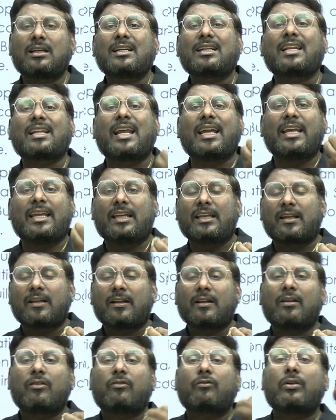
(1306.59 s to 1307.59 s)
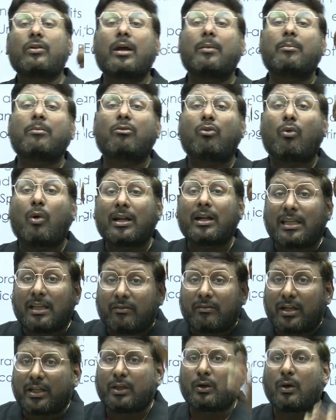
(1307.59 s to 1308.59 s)
try from
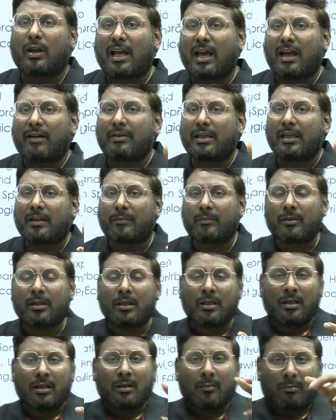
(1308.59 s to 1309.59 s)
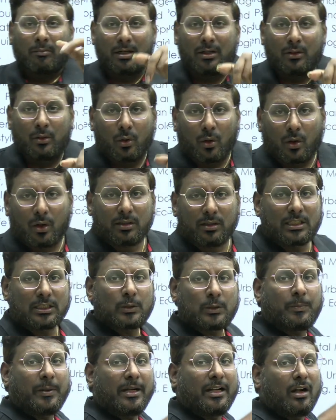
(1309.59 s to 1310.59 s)
whatever you are having, but don't
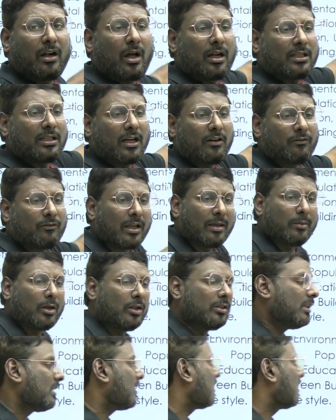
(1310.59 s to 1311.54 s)
spend lot of time on this